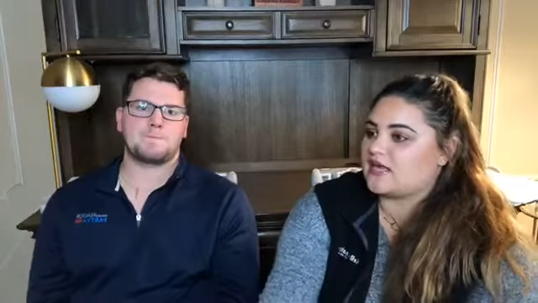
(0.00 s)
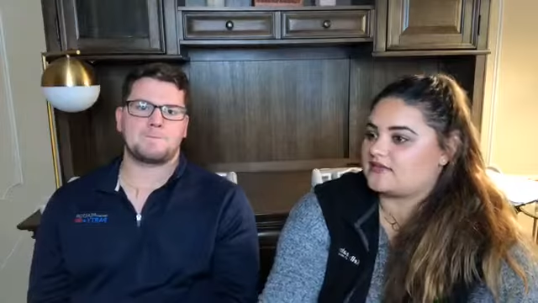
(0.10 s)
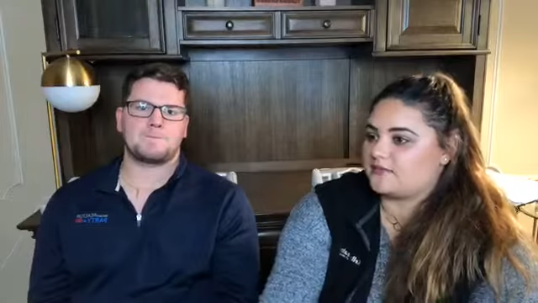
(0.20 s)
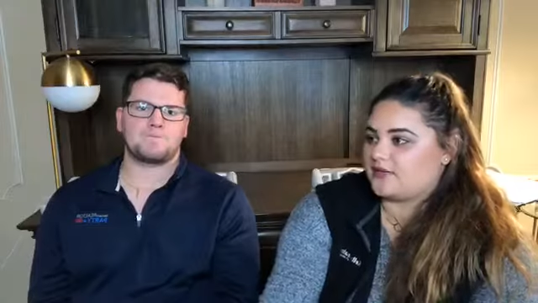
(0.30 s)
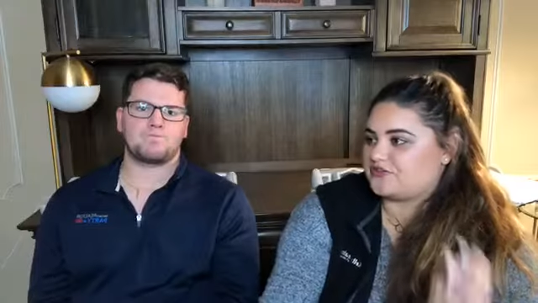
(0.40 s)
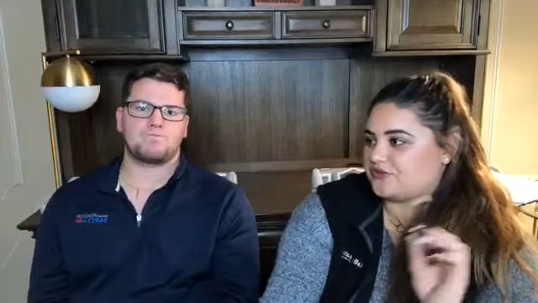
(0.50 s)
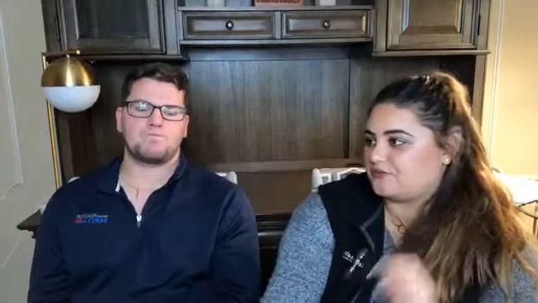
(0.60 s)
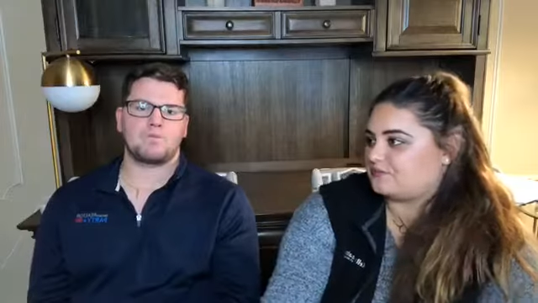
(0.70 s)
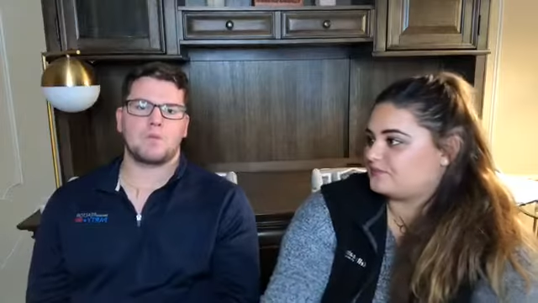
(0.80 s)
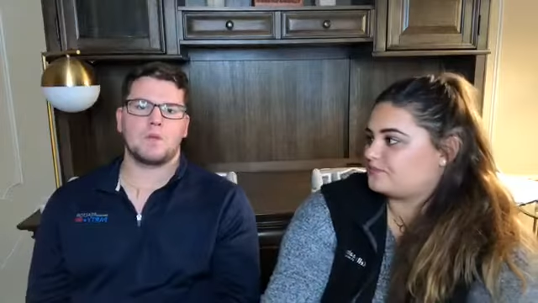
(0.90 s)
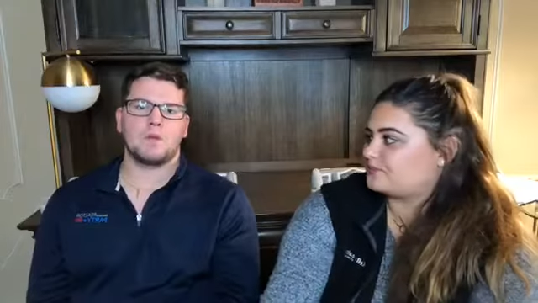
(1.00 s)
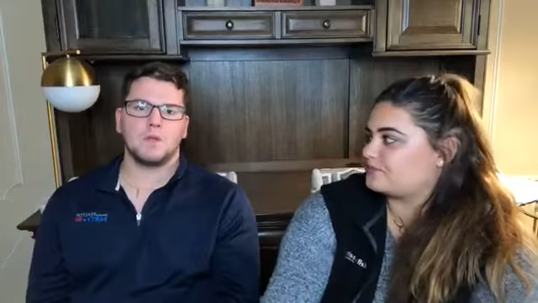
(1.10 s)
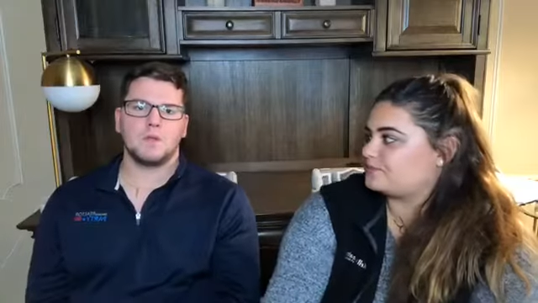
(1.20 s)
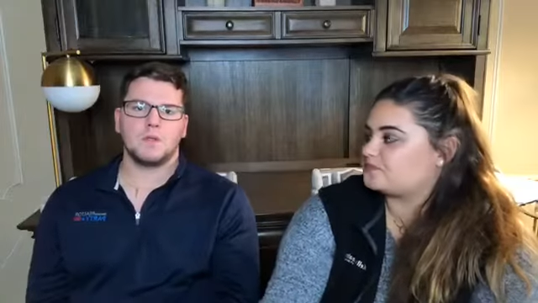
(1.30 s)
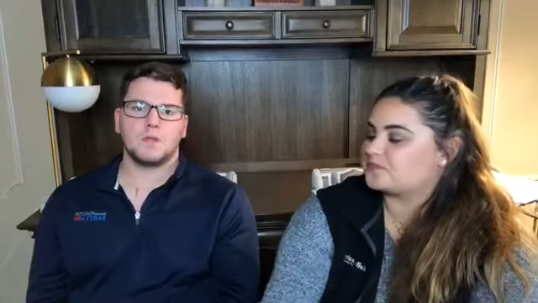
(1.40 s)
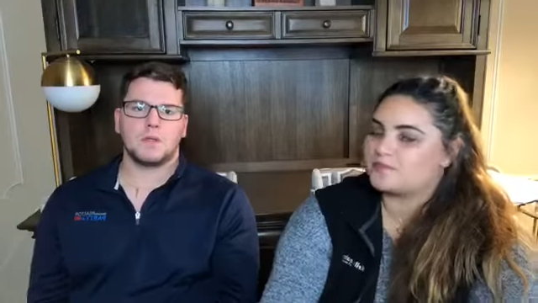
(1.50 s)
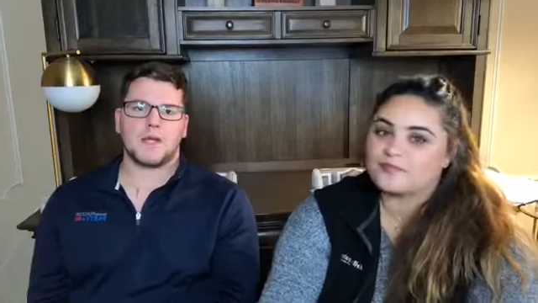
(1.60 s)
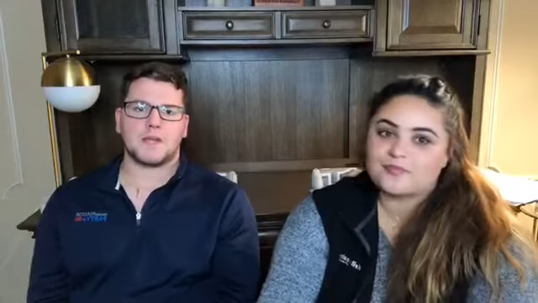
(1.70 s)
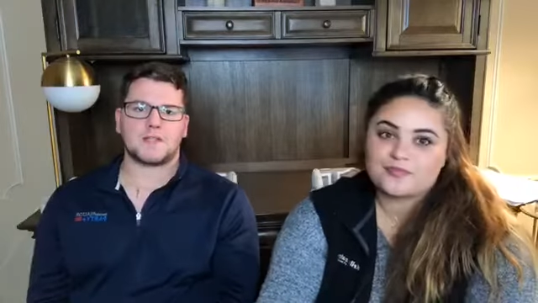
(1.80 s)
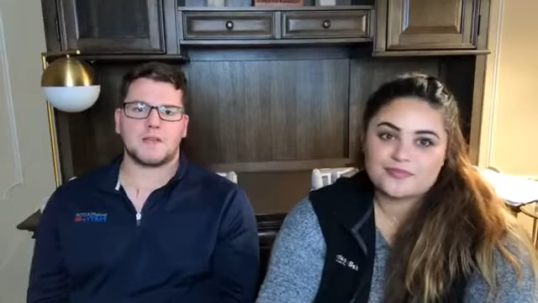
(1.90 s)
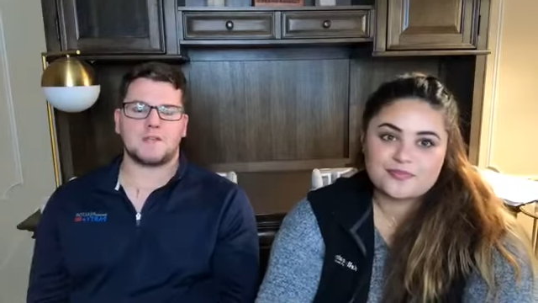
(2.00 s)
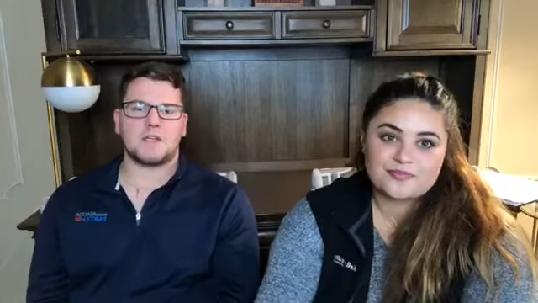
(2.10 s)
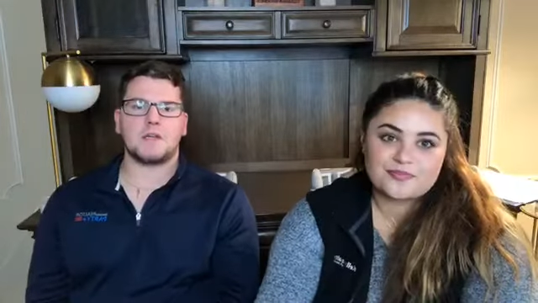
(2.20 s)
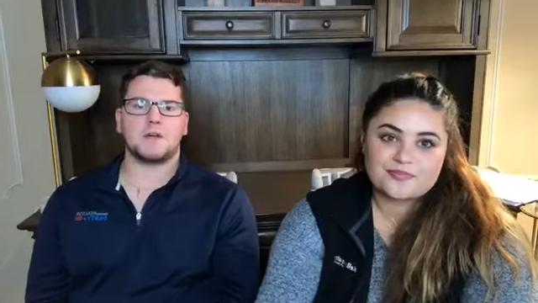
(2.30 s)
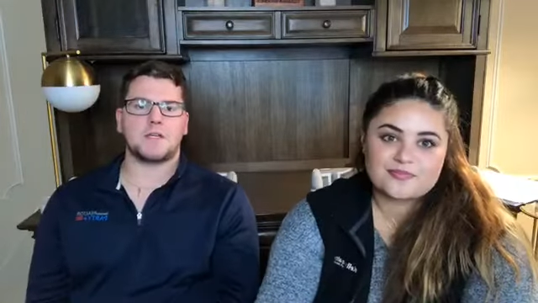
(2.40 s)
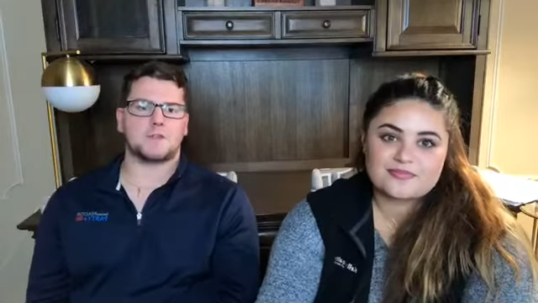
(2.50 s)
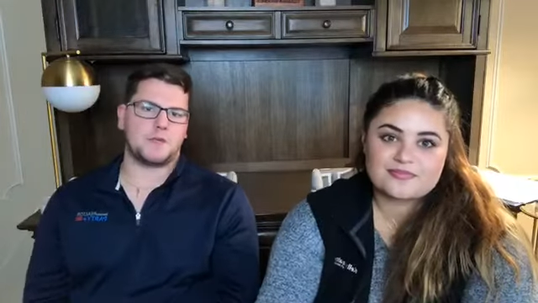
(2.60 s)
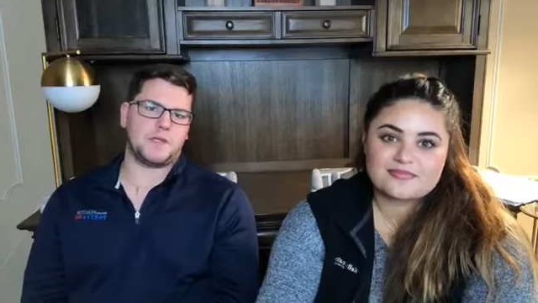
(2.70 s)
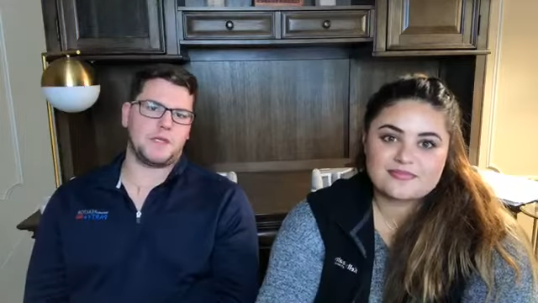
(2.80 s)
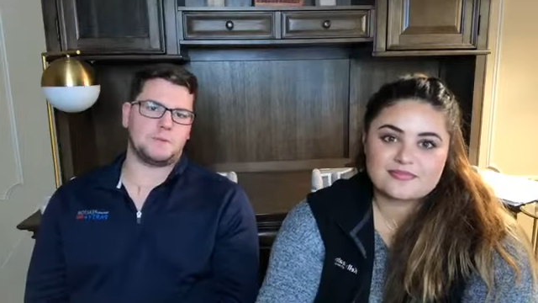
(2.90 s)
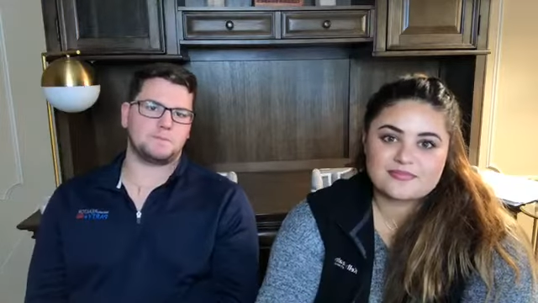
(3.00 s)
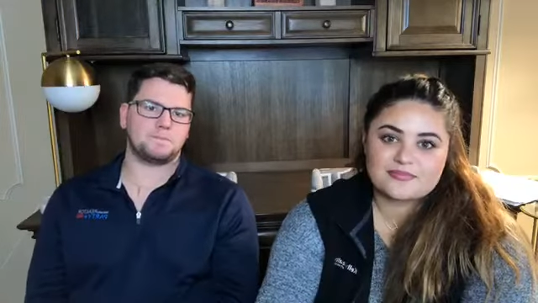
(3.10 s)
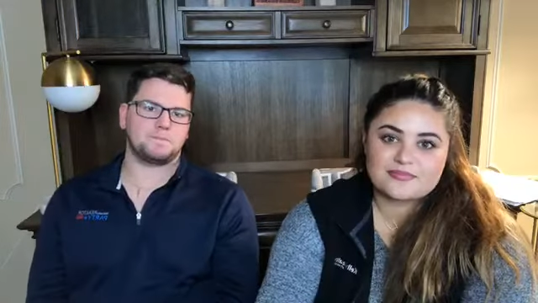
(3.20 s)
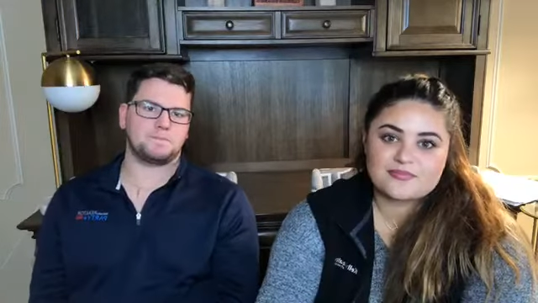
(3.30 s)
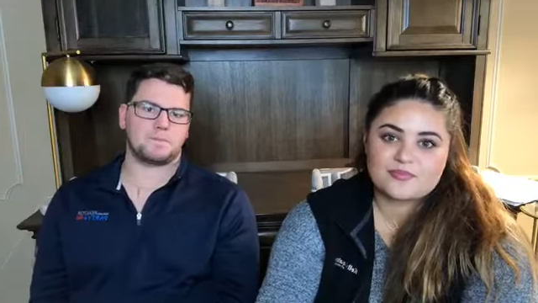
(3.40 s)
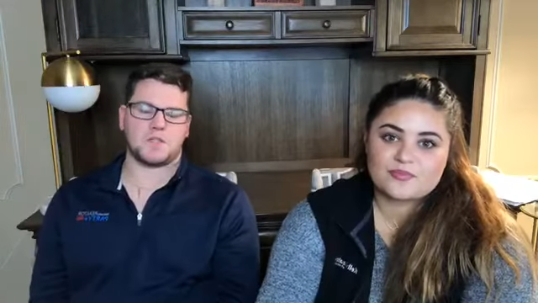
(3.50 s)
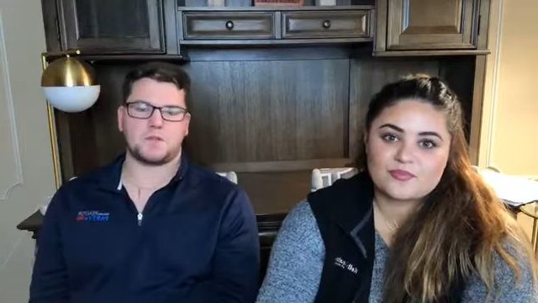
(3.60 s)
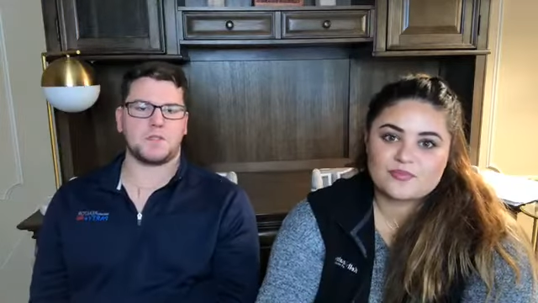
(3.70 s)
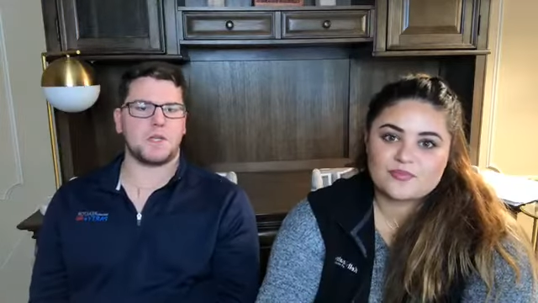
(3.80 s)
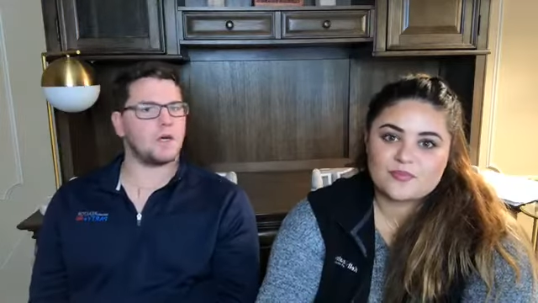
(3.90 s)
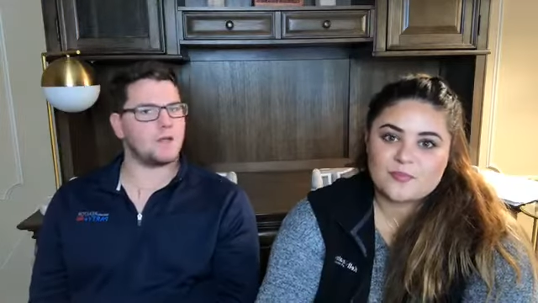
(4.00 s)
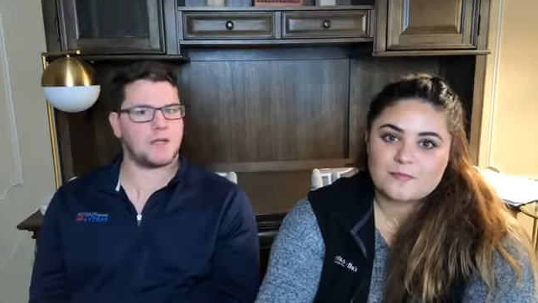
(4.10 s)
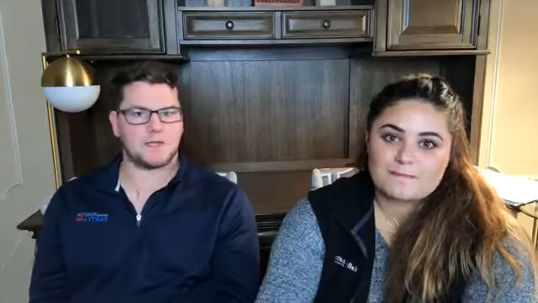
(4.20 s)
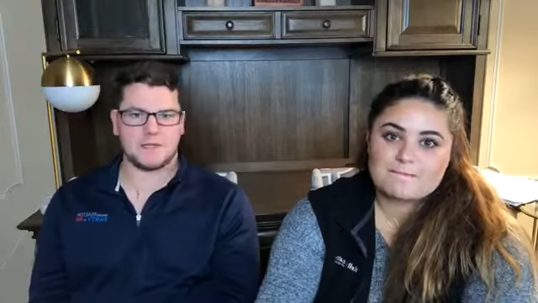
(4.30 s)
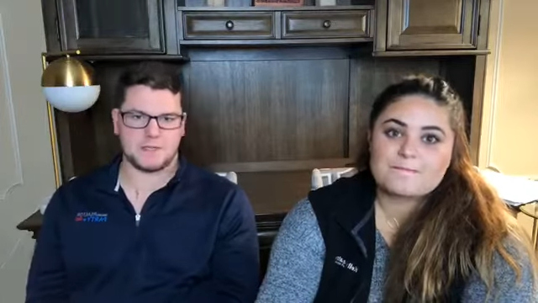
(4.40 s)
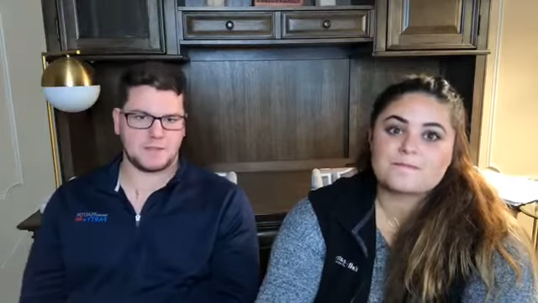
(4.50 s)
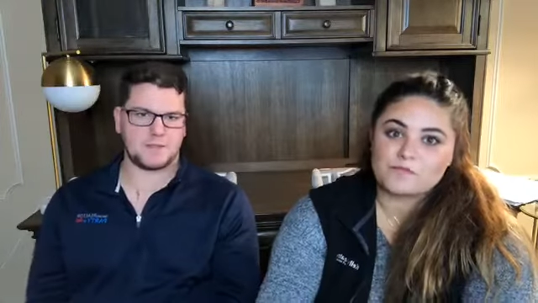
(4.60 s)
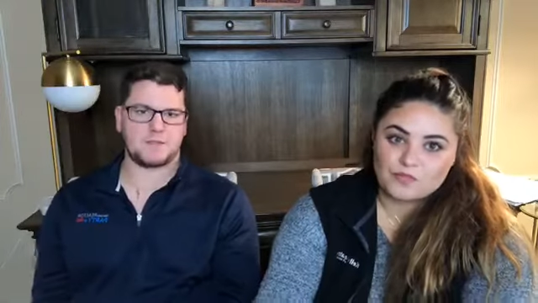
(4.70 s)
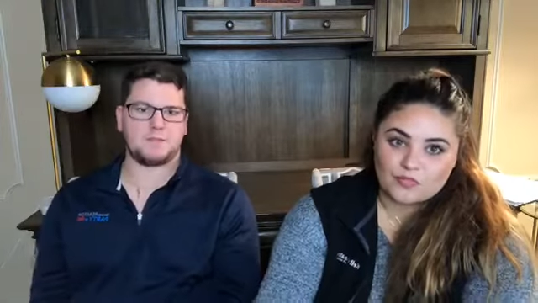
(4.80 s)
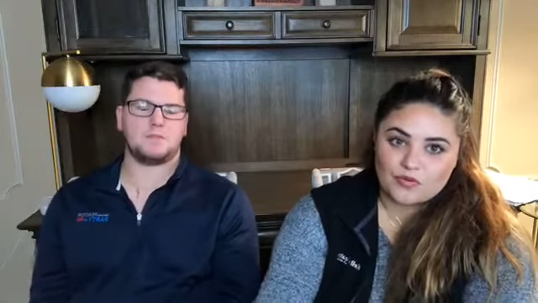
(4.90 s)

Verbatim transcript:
Speaker 1: as a bedroom?
Speaker 2: It has to have an egress window. That's really all that it needs.